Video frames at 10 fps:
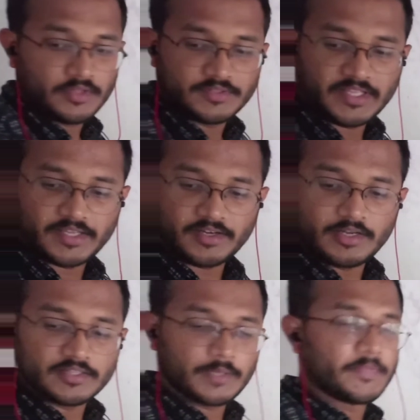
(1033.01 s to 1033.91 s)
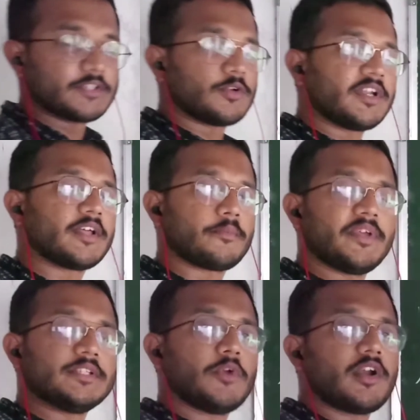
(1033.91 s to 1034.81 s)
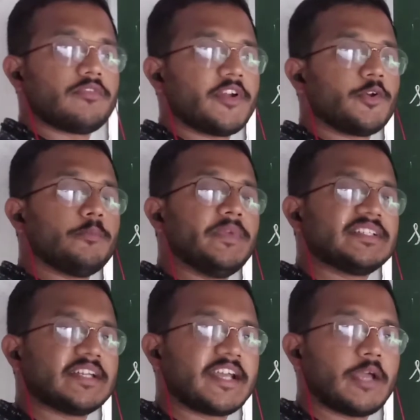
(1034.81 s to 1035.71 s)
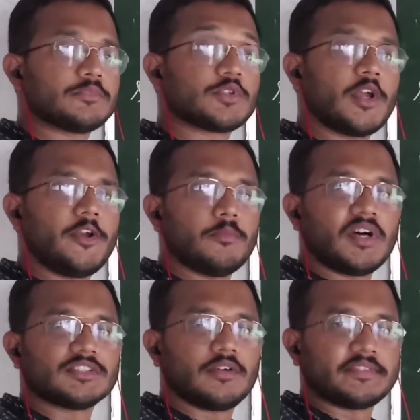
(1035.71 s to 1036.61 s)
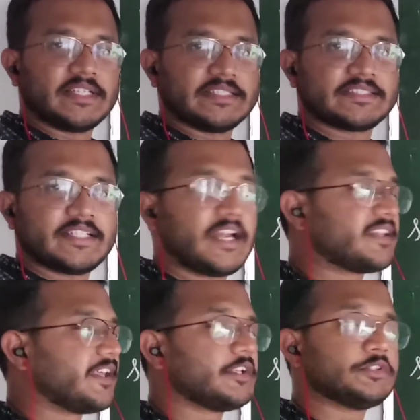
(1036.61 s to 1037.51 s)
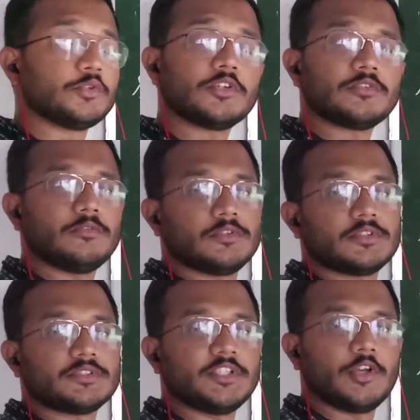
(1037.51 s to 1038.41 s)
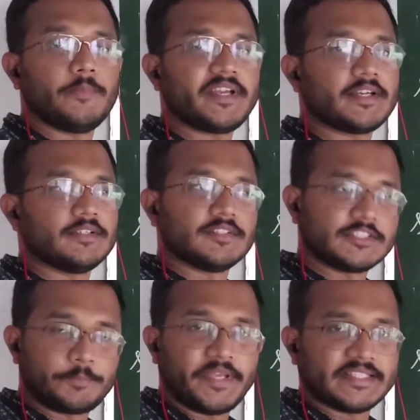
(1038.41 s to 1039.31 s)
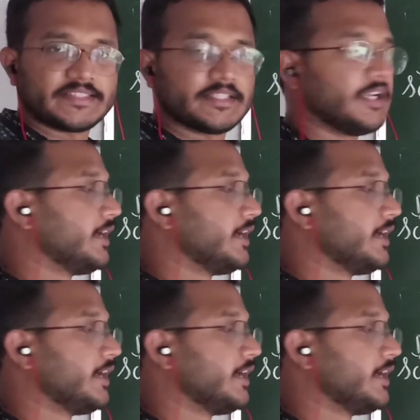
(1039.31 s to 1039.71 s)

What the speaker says: There the mesoderm is modified into mesenchyme, solid mass of cells, and there is no coelomic space.